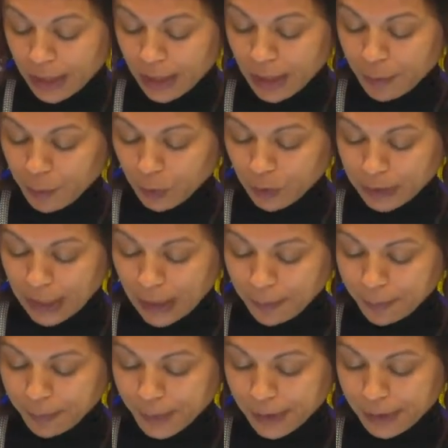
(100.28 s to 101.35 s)
He pulled
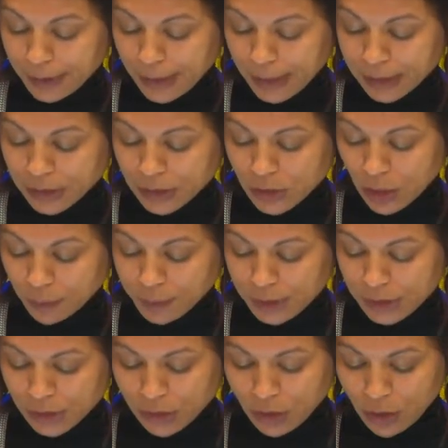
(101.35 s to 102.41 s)
up and stopped
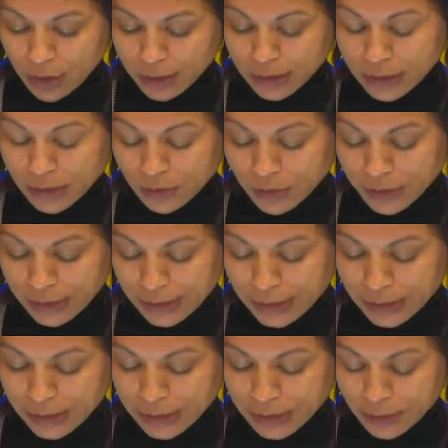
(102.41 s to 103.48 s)
his car in the
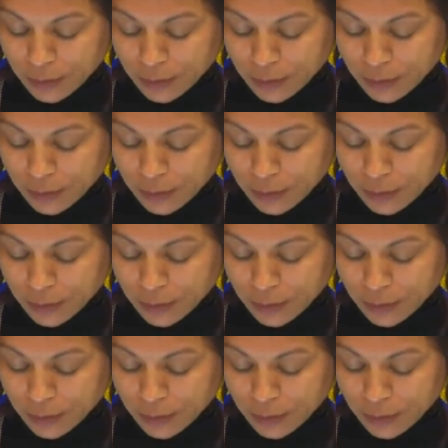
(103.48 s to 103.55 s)
street.